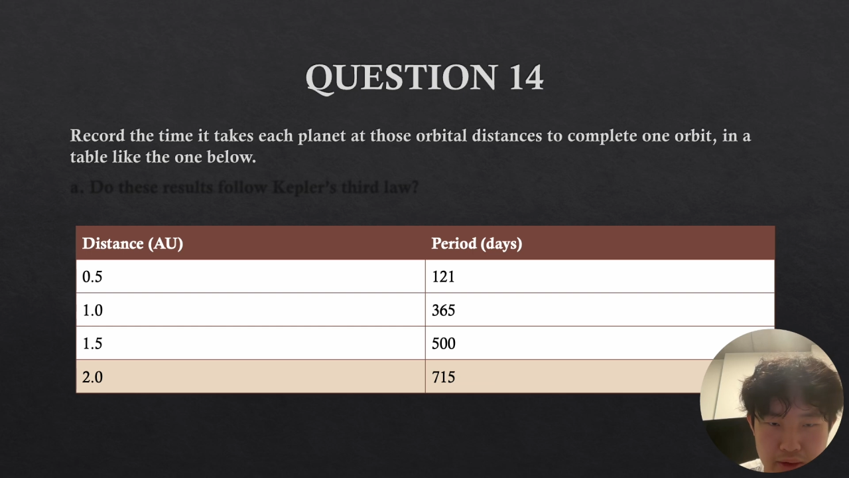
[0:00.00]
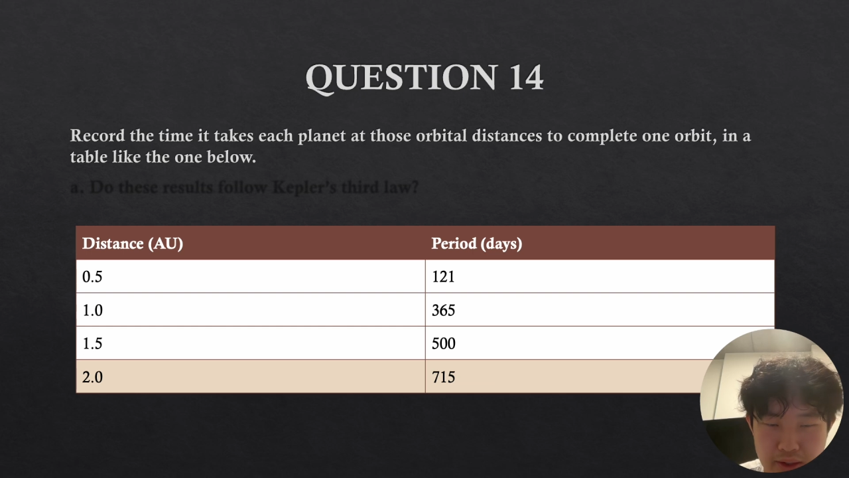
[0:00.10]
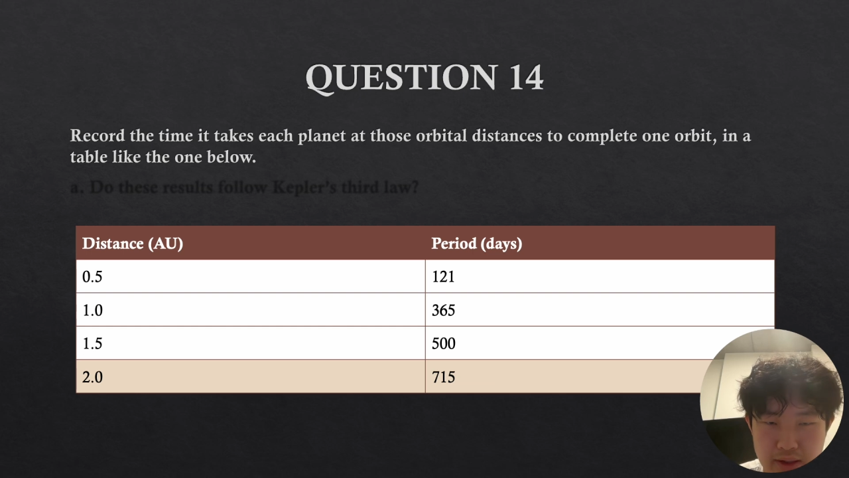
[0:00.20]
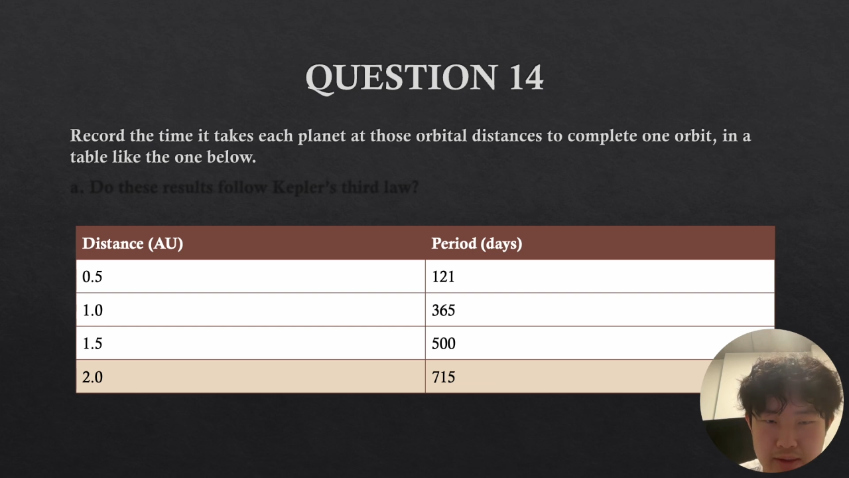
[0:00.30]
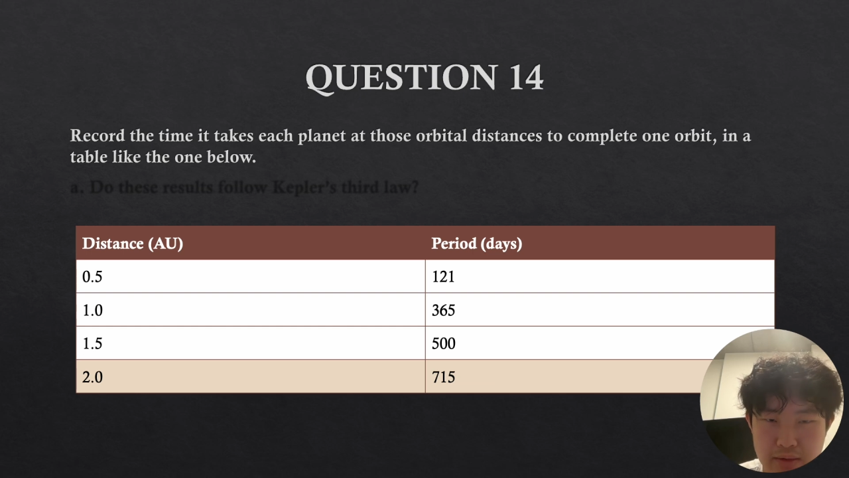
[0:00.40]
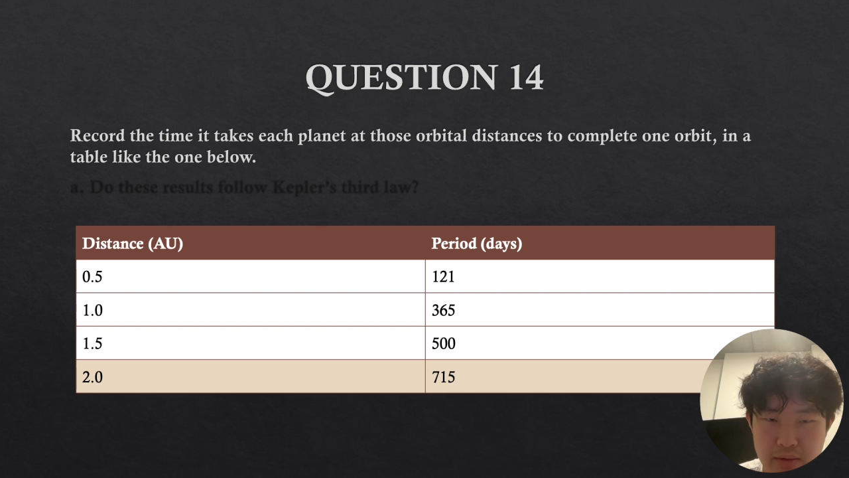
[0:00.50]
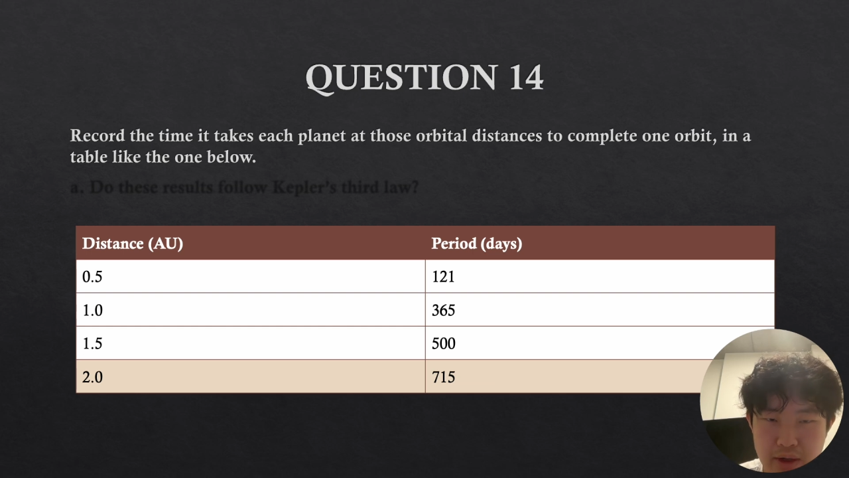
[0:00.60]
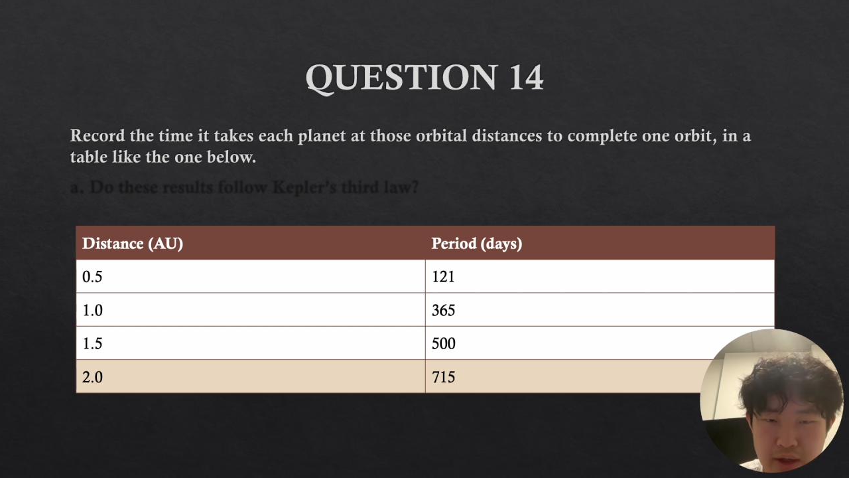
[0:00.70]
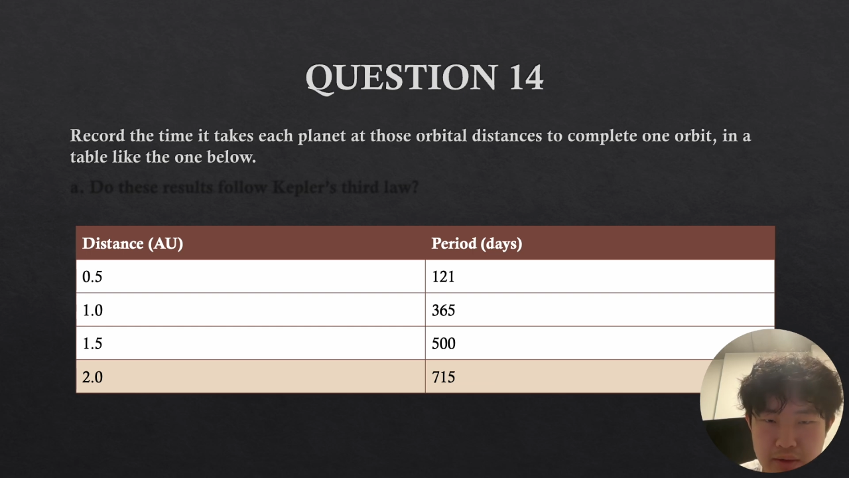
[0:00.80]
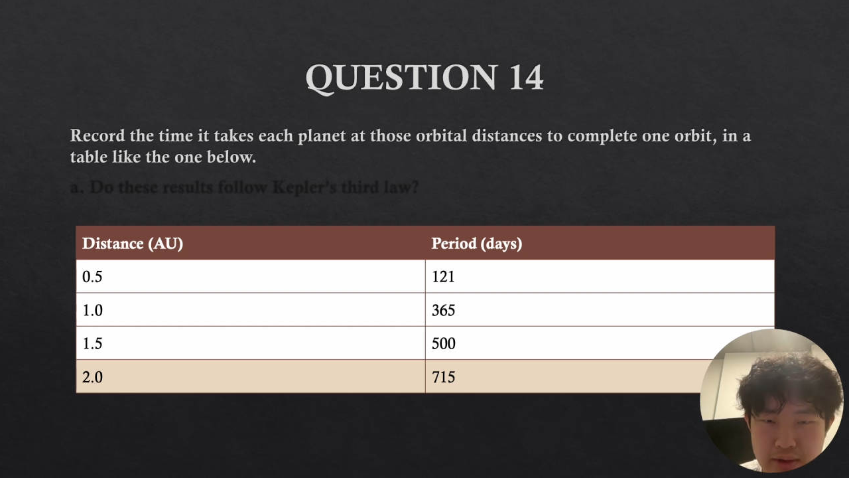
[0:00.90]
takes
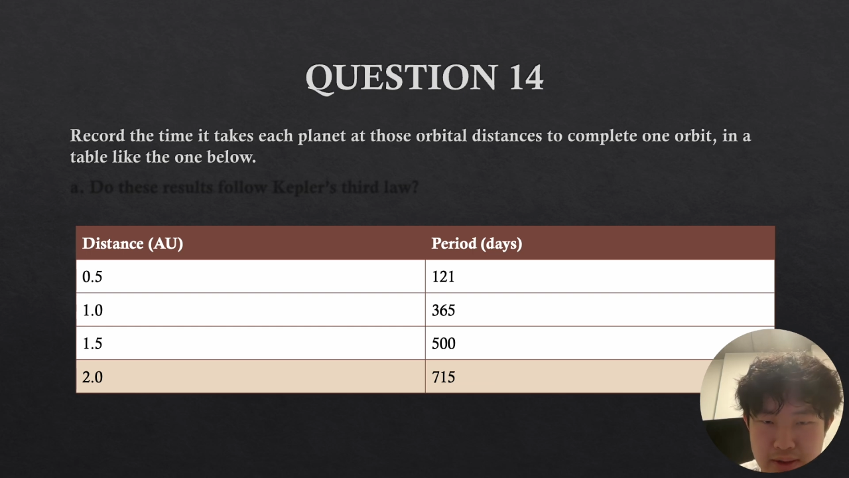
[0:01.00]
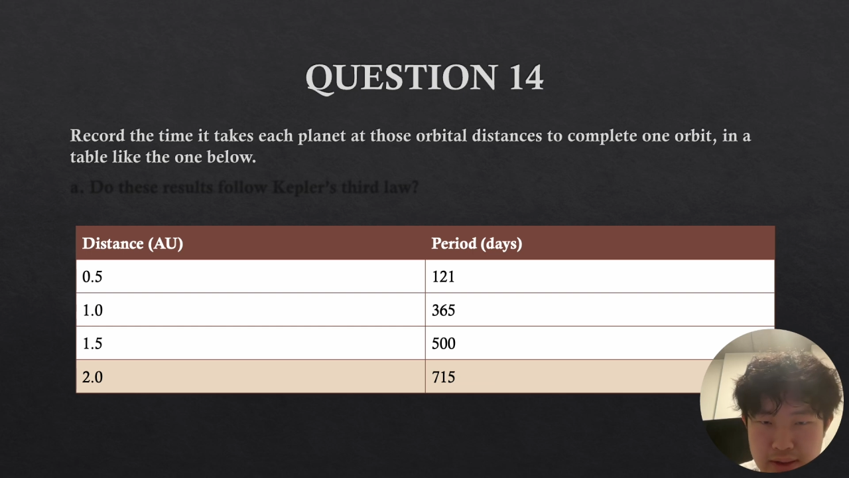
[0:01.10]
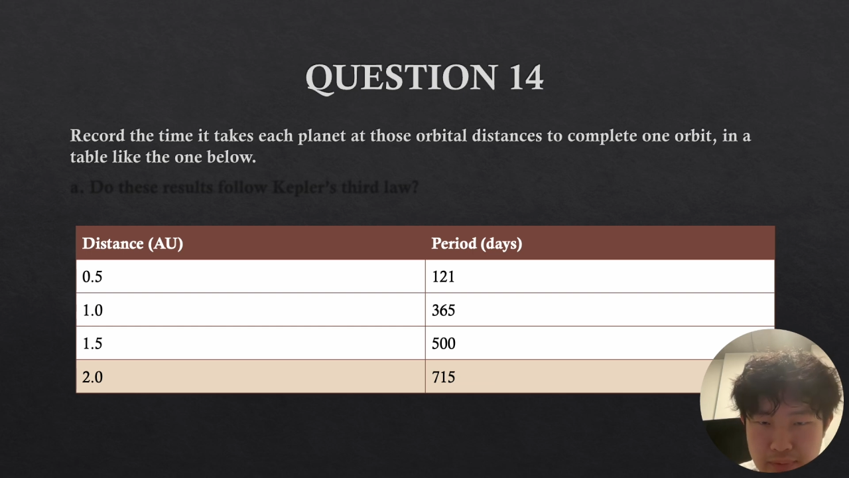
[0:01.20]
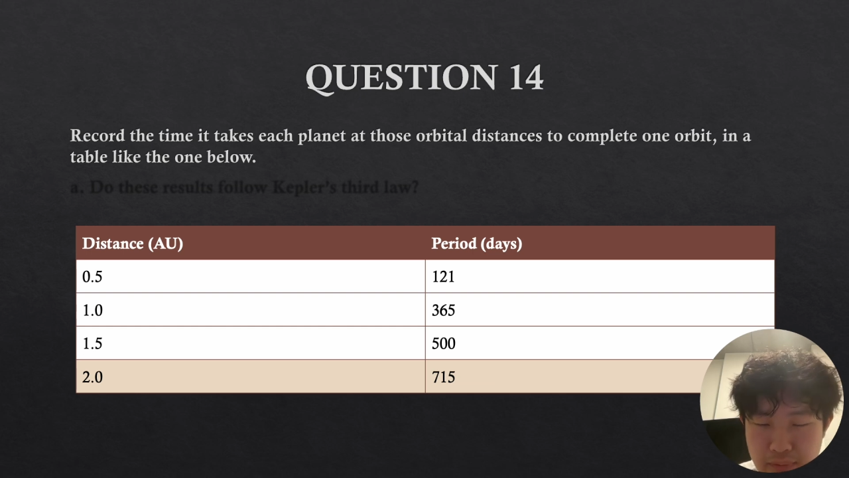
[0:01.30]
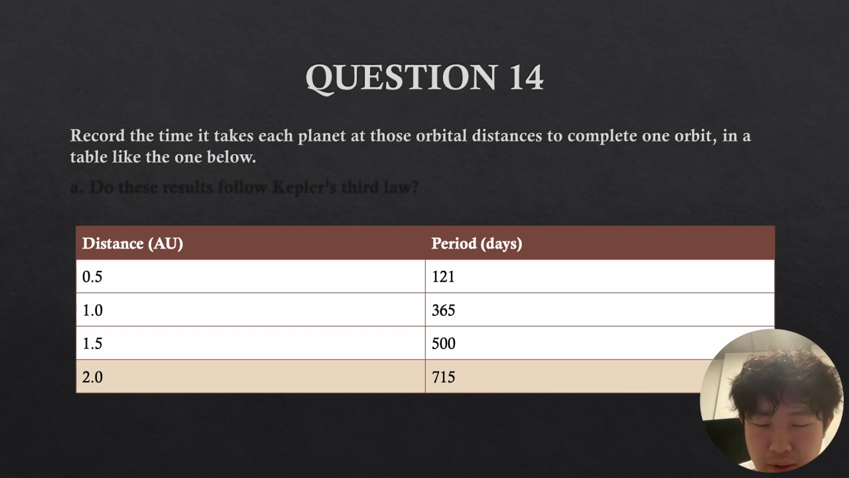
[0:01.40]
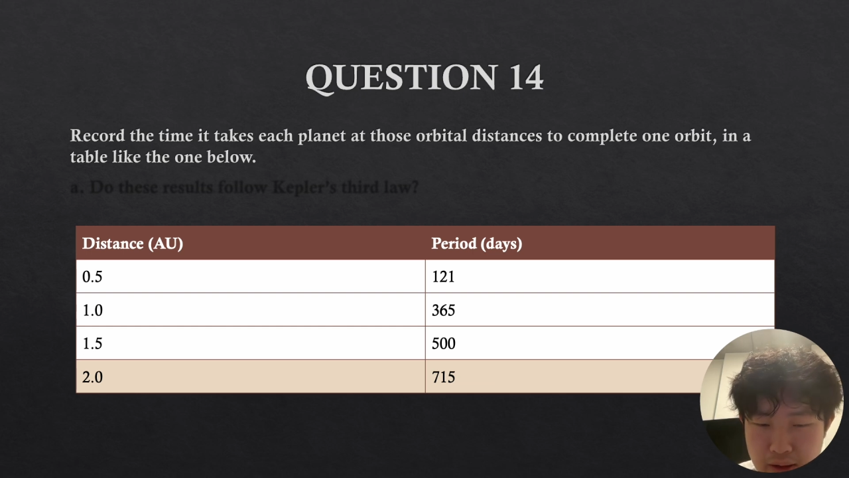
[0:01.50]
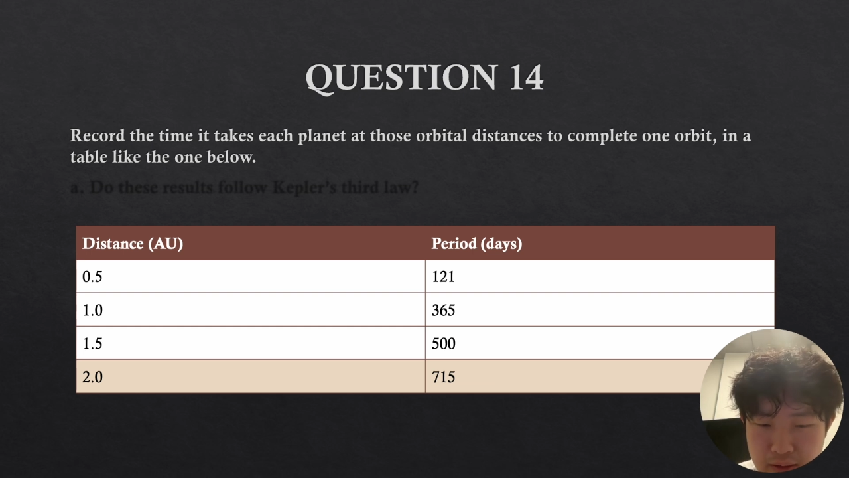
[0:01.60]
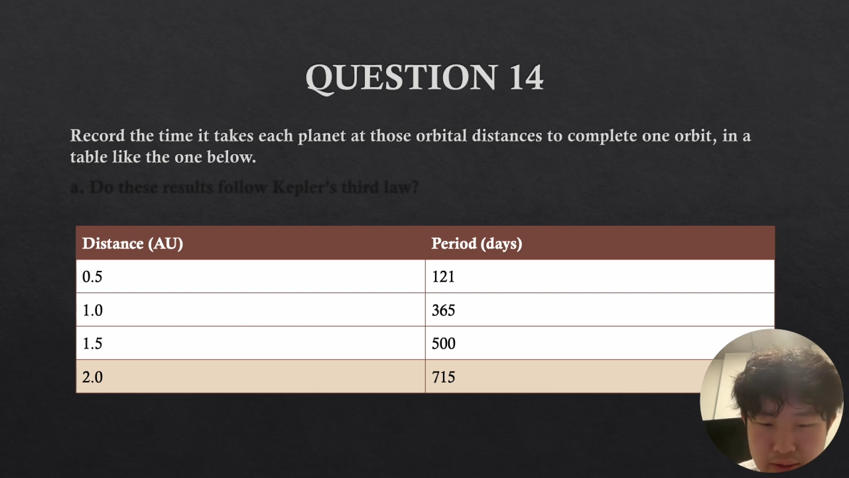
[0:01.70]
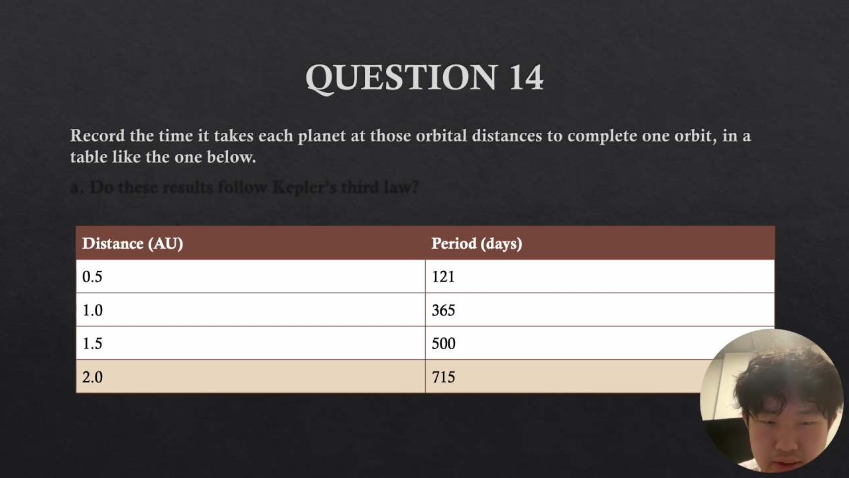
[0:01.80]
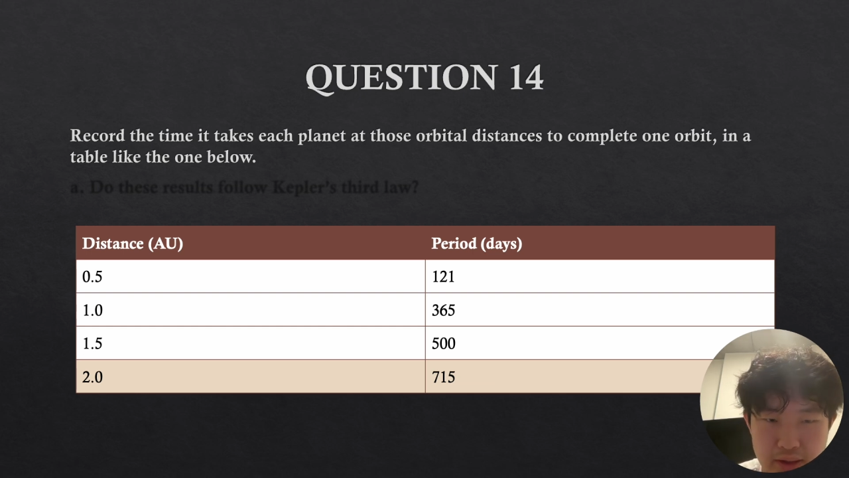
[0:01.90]
365
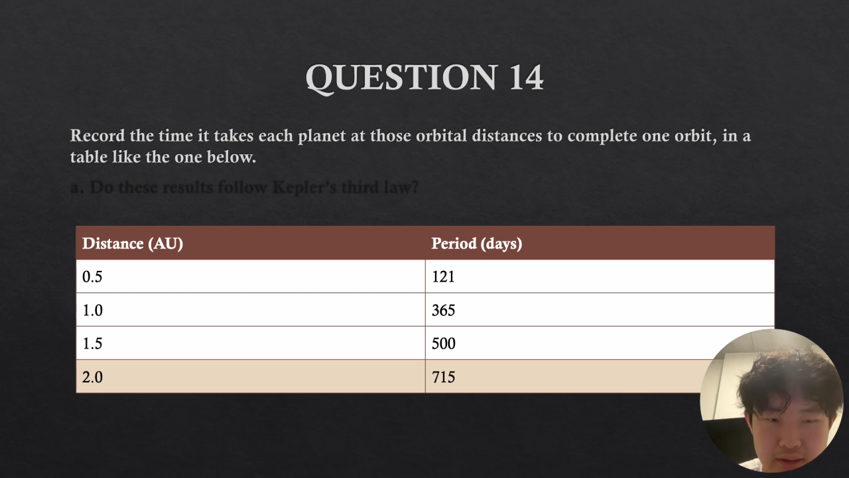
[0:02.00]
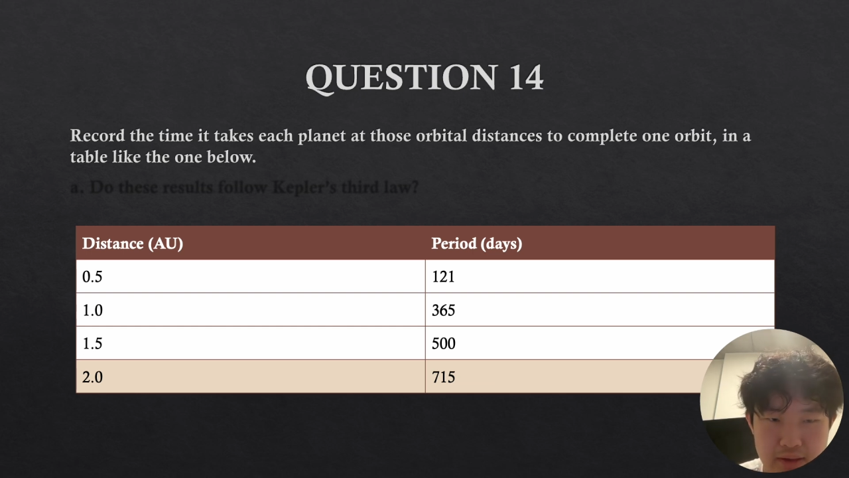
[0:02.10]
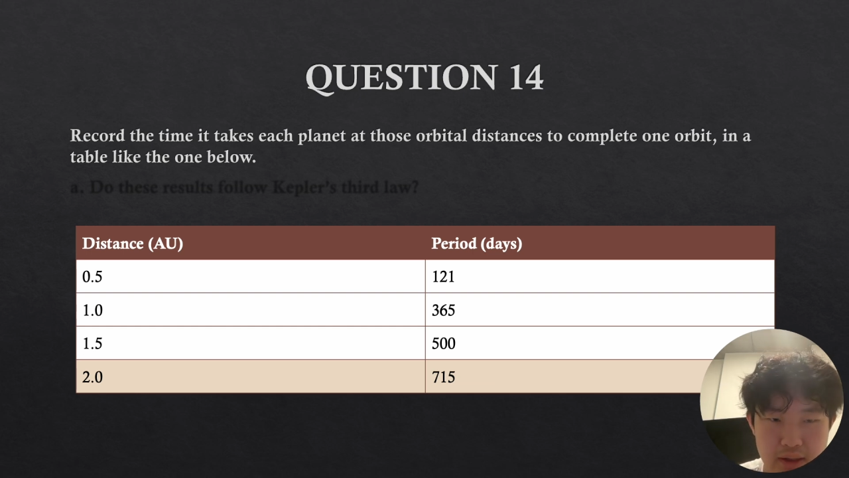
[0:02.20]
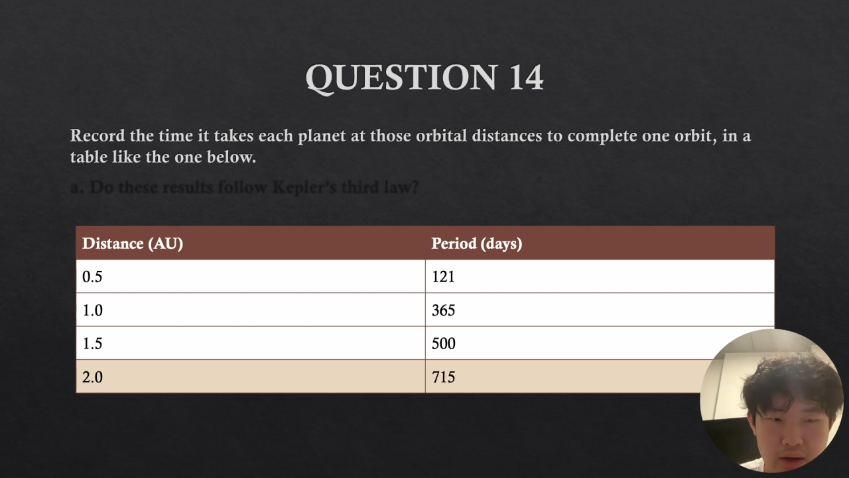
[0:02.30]
Earth days.